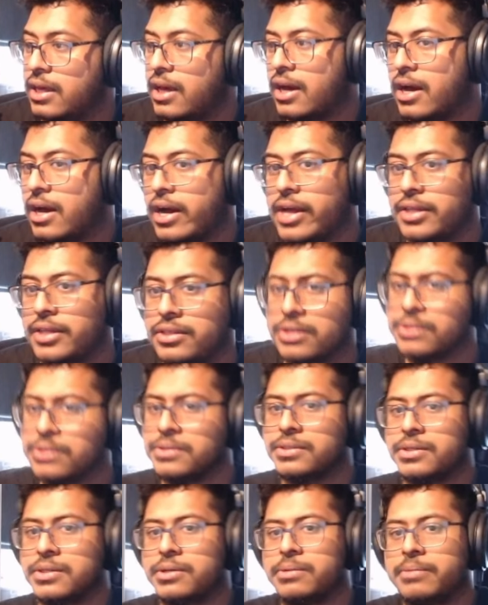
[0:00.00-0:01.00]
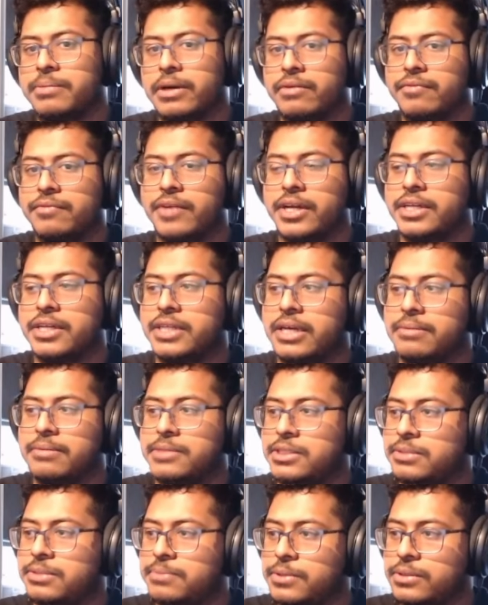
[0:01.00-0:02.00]
I don't know about fire
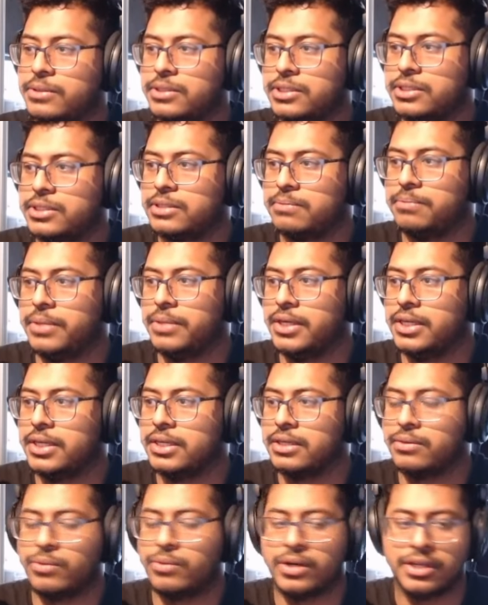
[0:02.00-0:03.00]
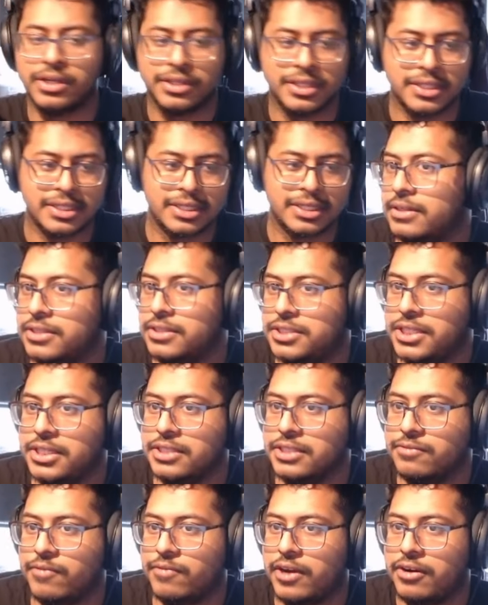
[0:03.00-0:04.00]
damage boost being worth it. She is
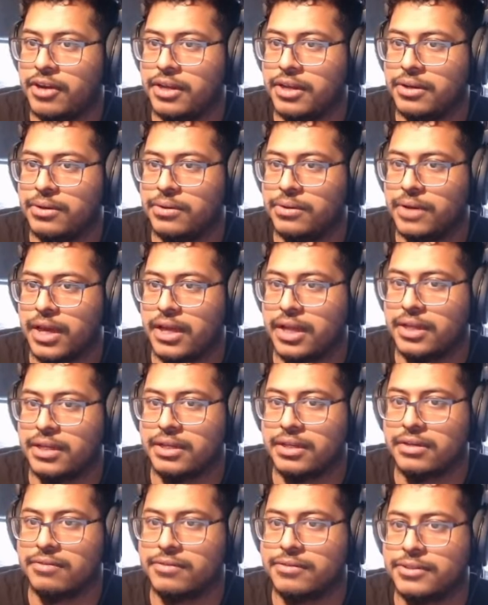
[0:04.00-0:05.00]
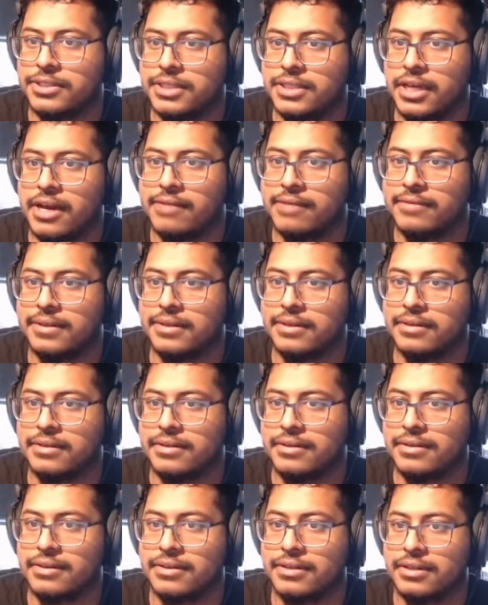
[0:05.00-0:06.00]
very new, and unfortunately, I haven't
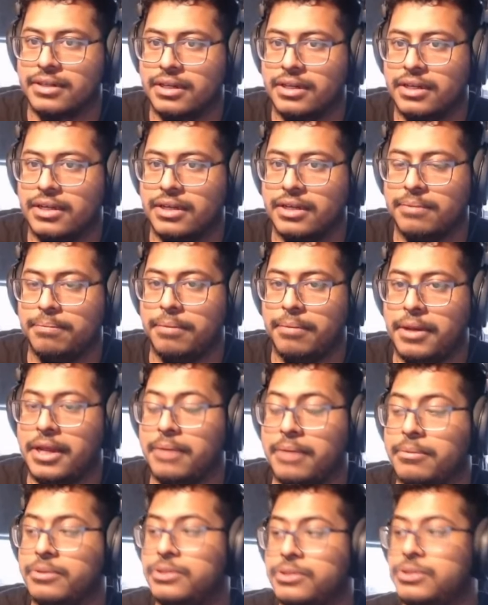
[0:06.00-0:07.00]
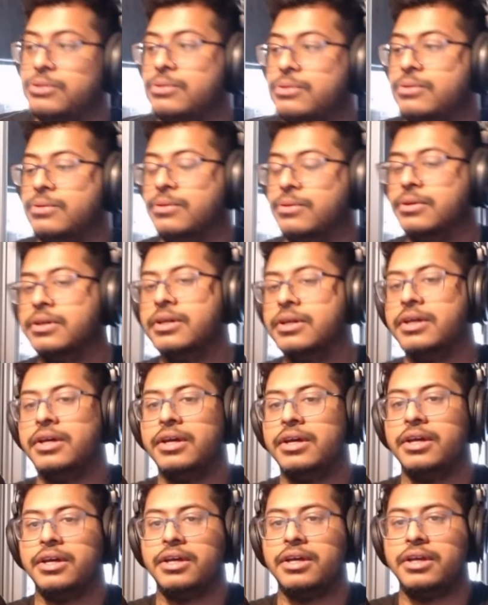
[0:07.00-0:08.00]
uh, been able to
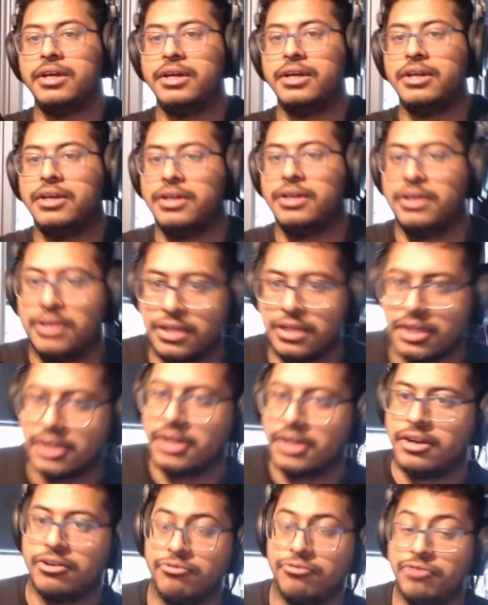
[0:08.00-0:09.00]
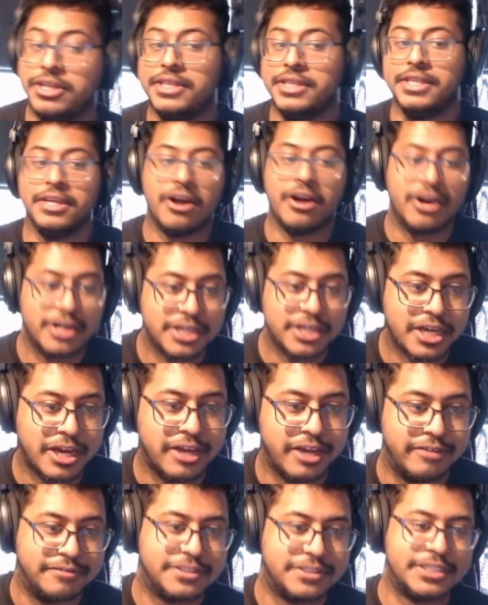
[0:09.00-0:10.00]
read the
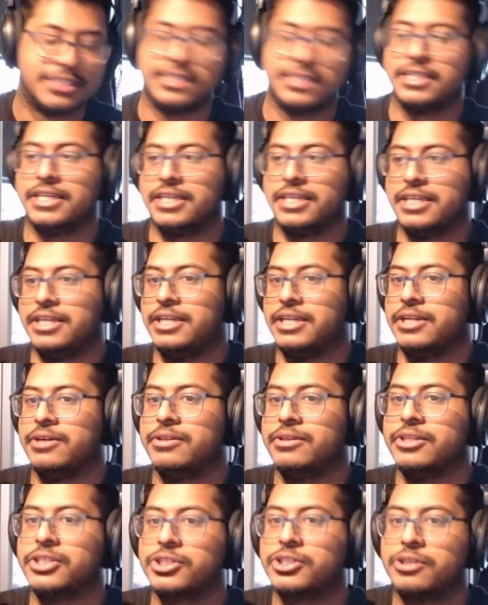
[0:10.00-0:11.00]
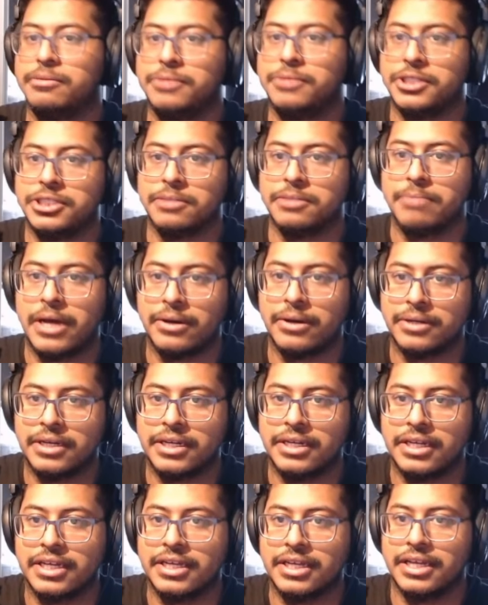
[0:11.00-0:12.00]
archives. You know, the scriptures about
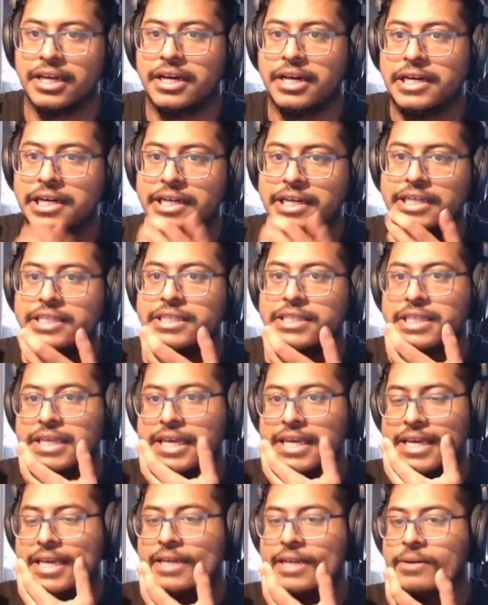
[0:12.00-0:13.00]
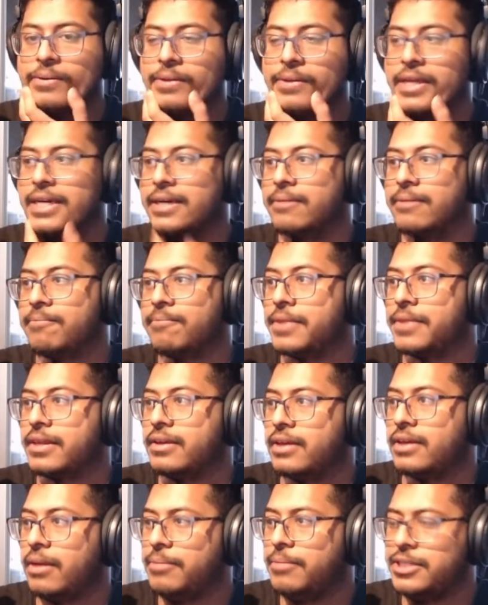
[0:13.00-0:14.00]
her kit and all that.
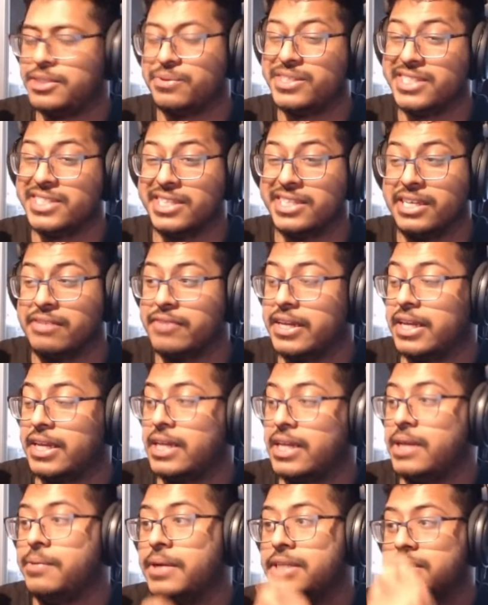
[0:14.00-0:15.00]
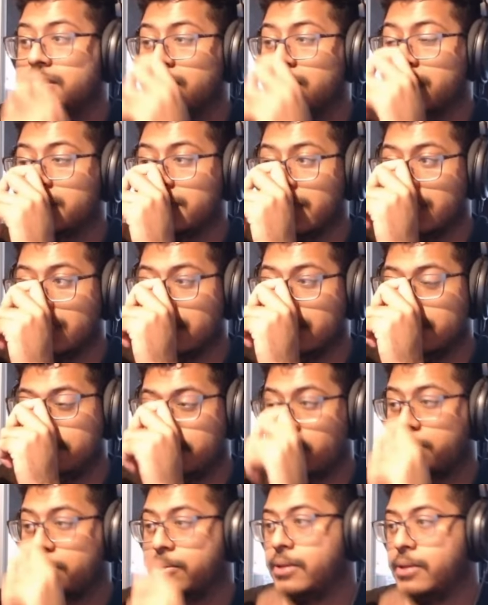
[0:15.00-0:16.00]
I mean, she was in the event anyway, so I could have had a
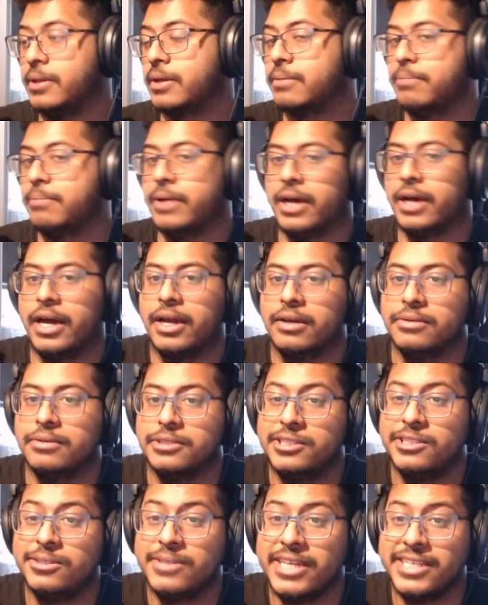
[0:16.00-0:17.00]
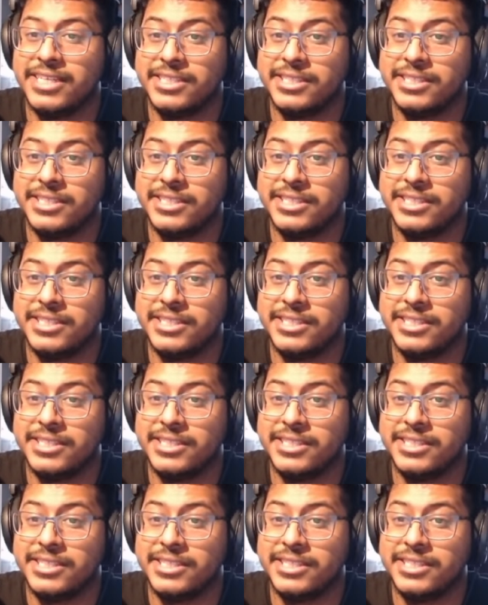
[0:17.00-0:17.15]
proper look, but I was too lazy